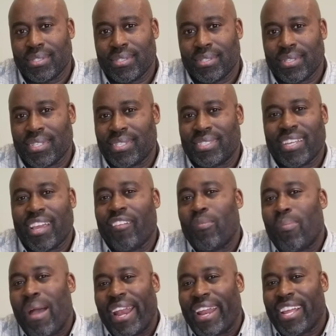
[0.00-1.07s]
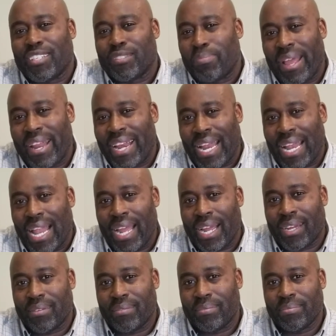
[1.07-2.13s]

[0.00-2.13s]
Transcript: because everybody else might not like them.